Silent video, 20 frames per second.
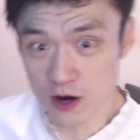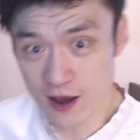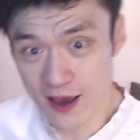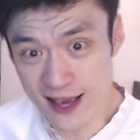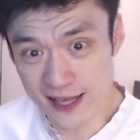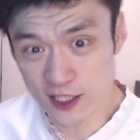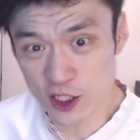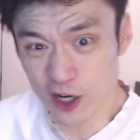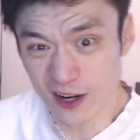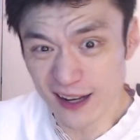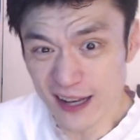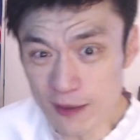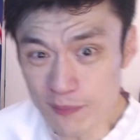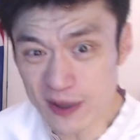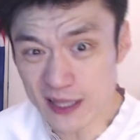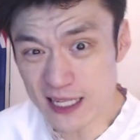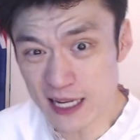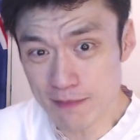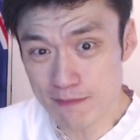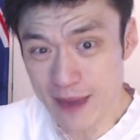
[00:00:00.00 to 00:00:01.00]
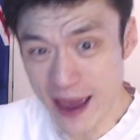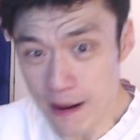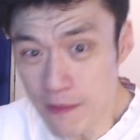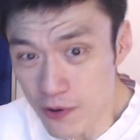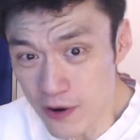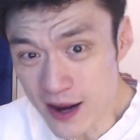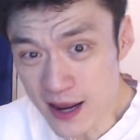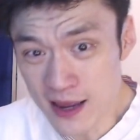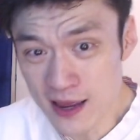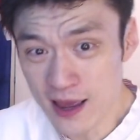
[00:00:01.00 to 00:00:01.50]
he's got limited
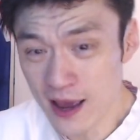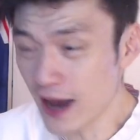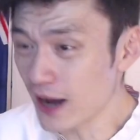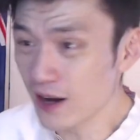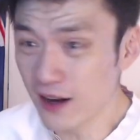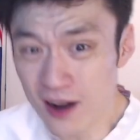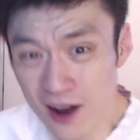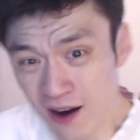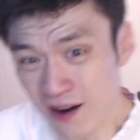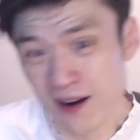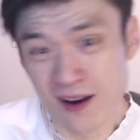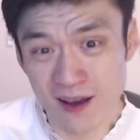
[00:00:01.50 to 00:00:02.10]
memory. I don't know.